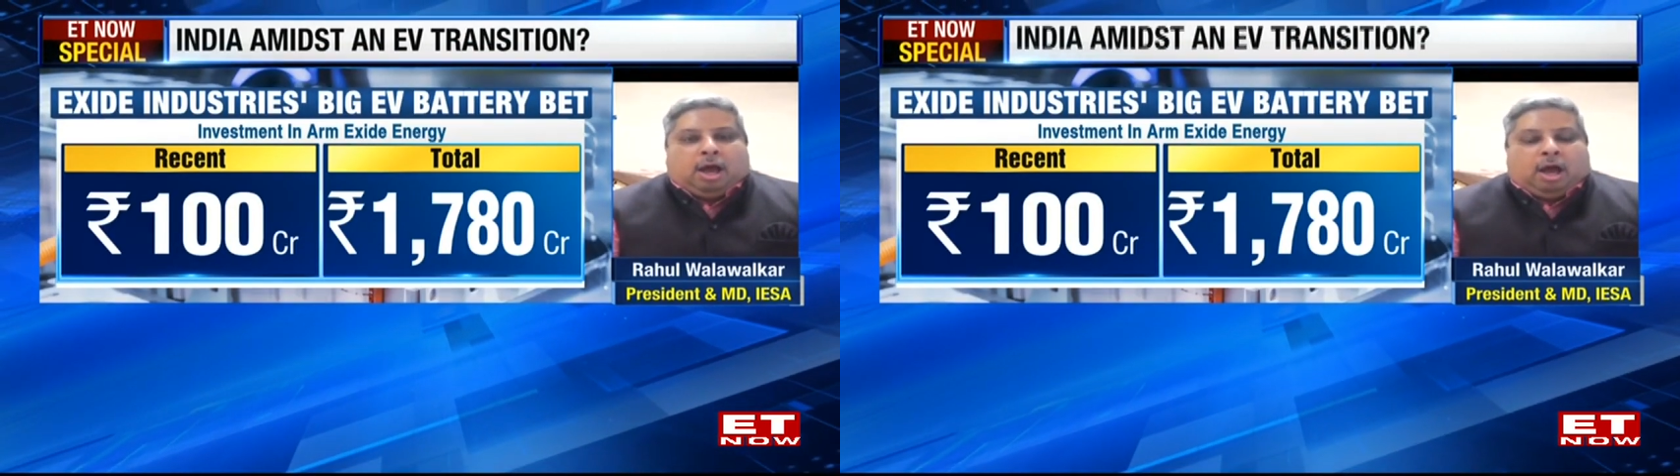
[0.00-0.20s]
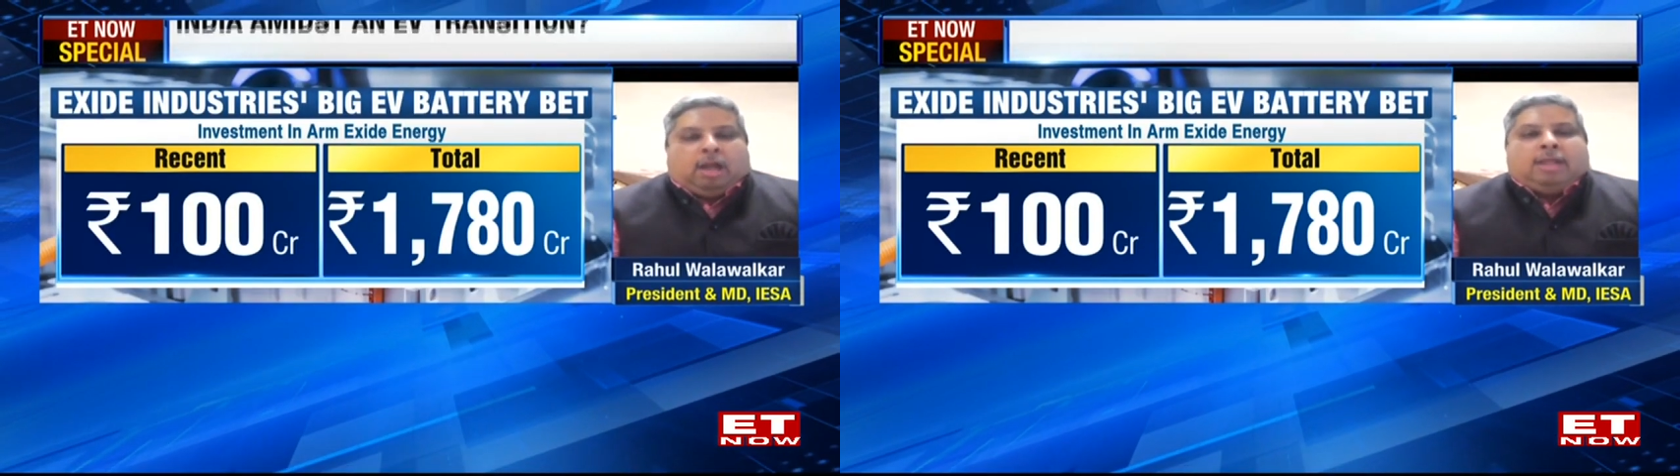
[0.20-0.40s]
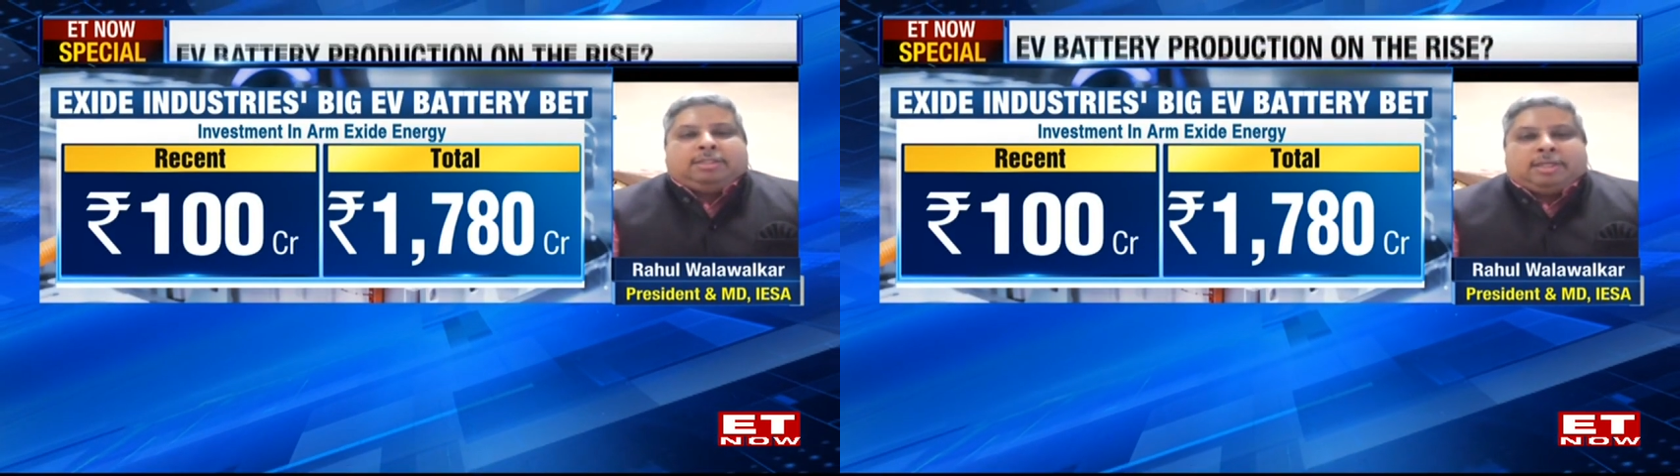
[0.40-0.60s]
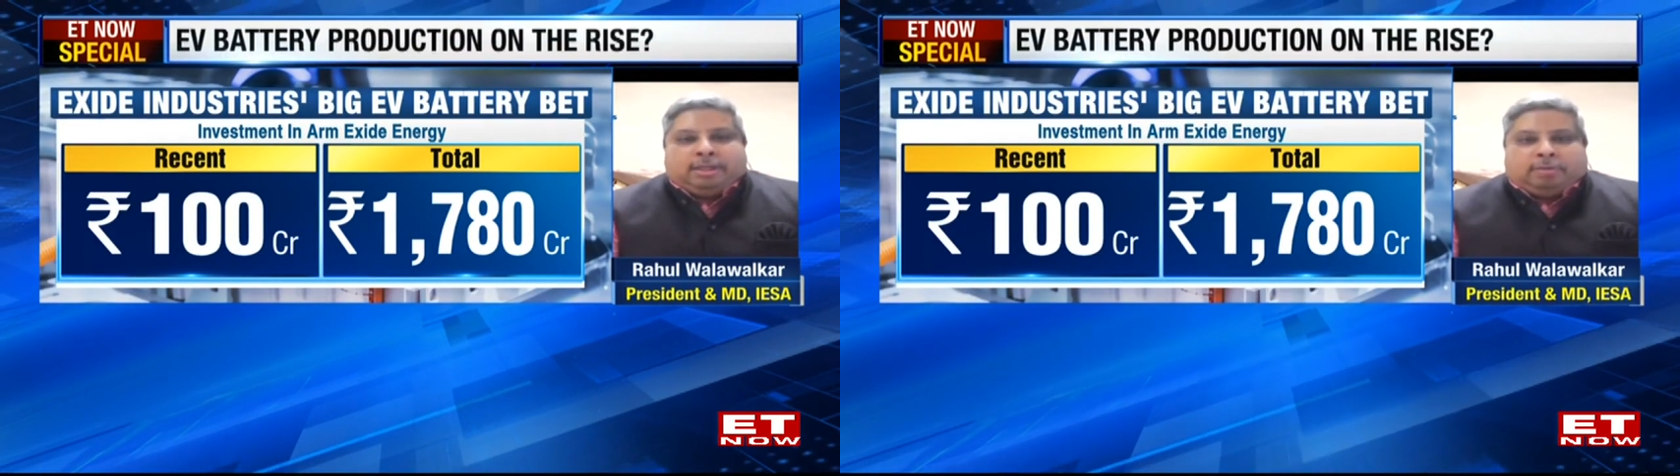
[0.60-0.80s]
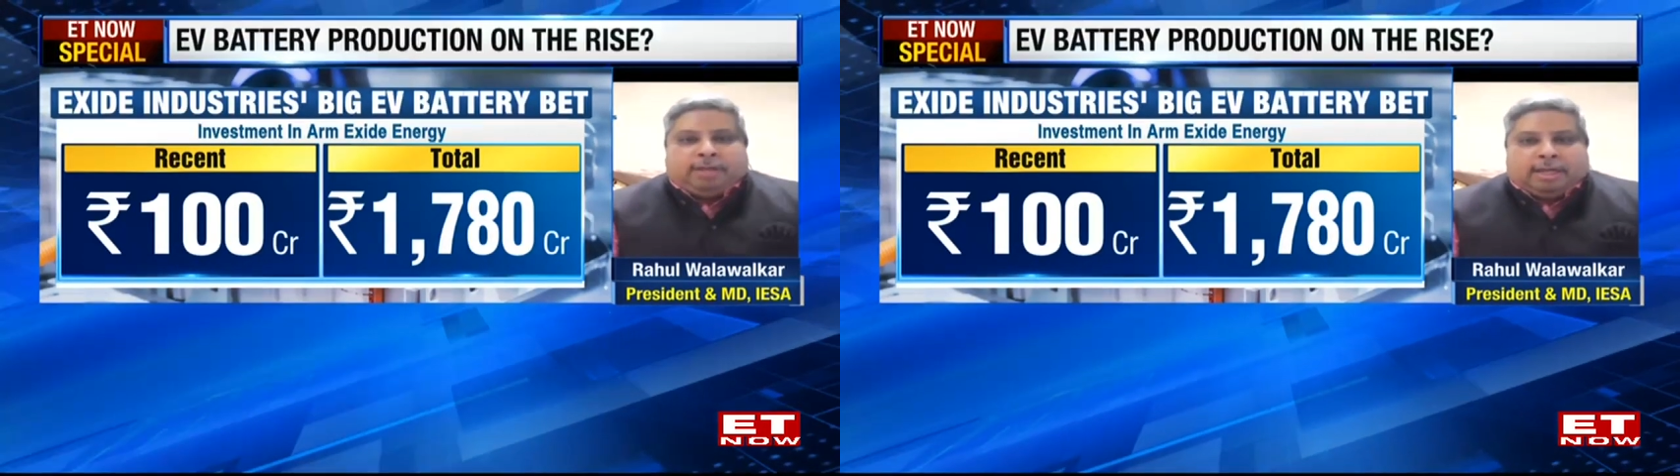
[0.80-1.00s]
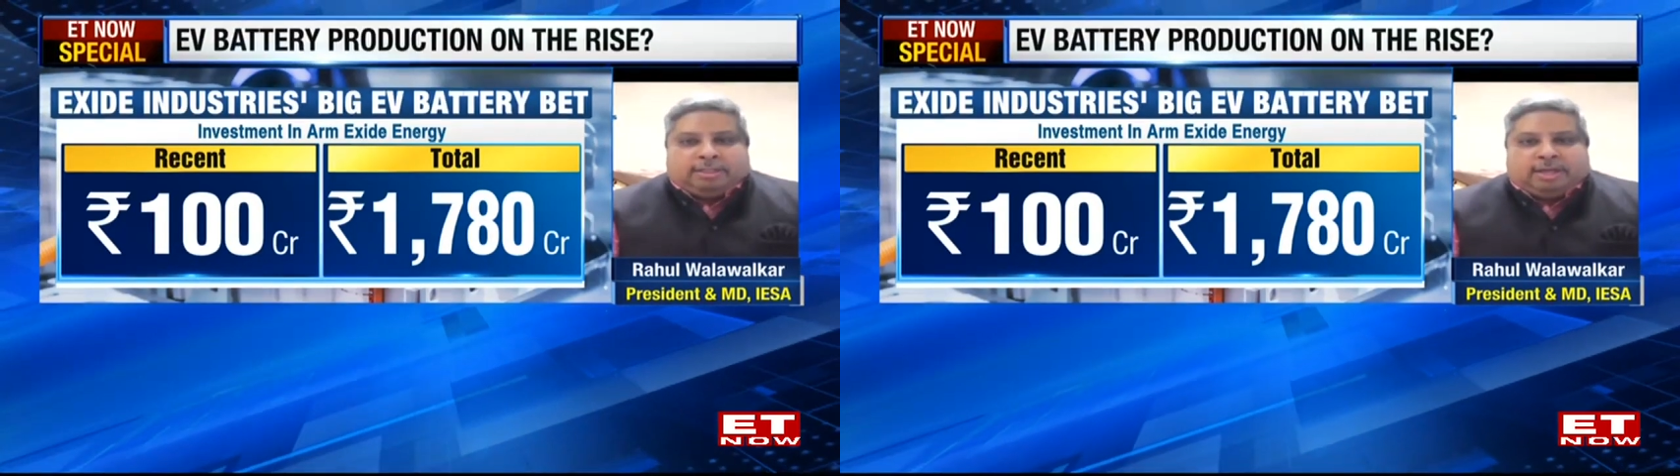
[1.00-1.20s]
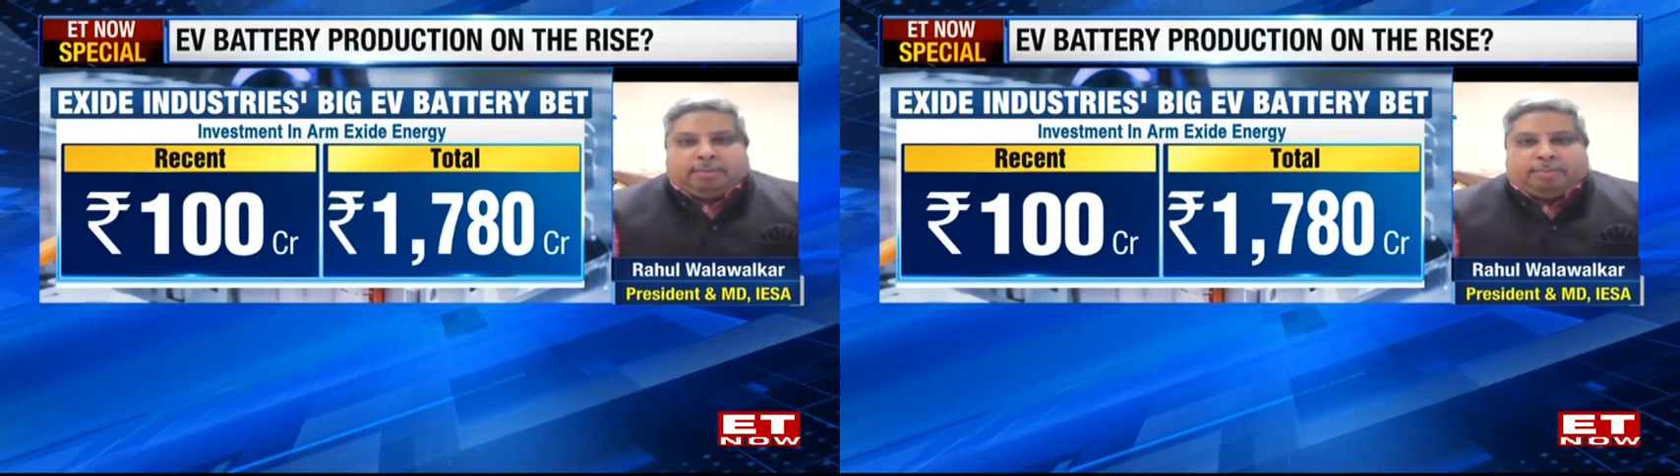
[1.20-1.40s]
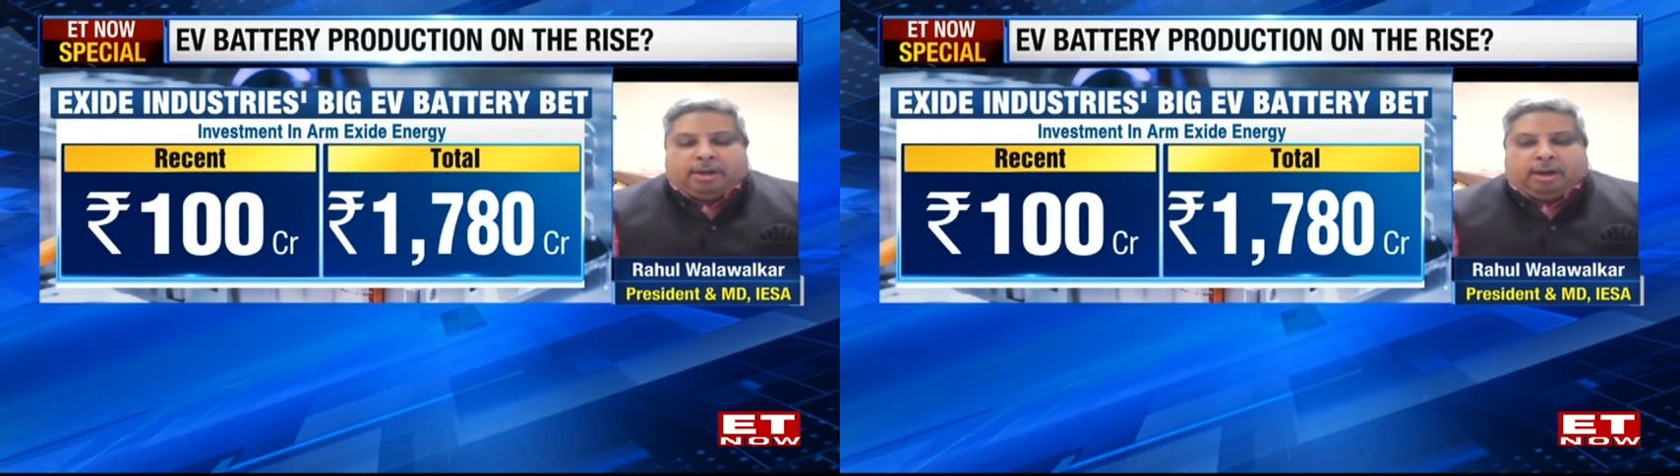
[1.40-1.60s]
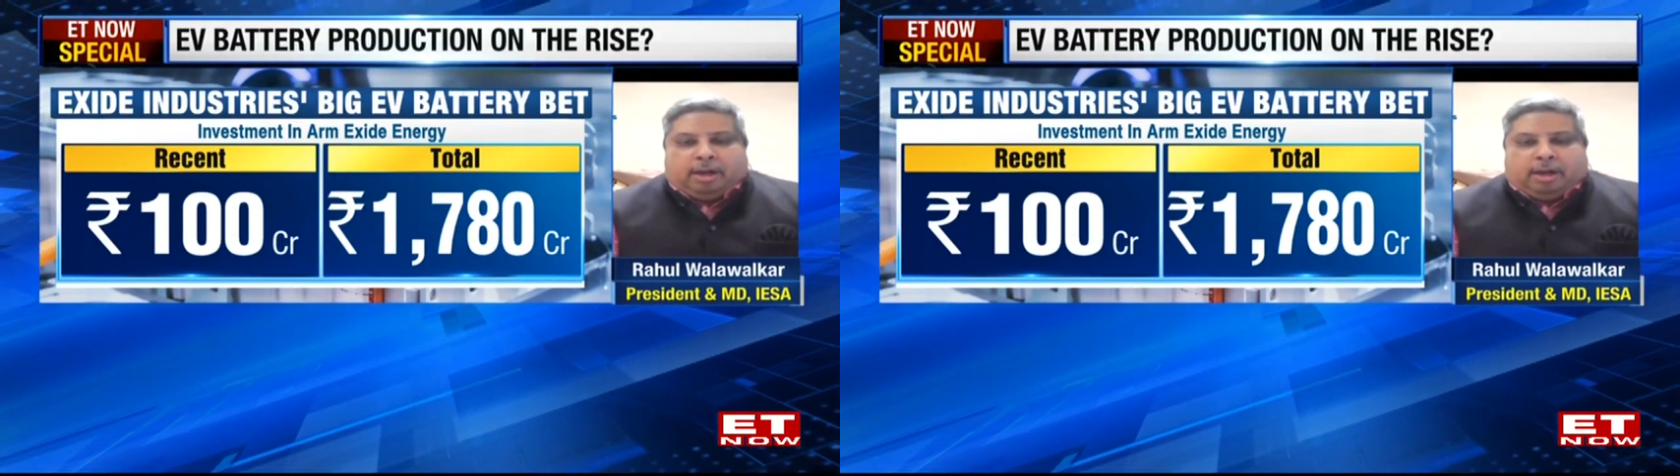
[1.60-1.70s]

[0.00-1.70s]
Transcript: early stage of the excitement.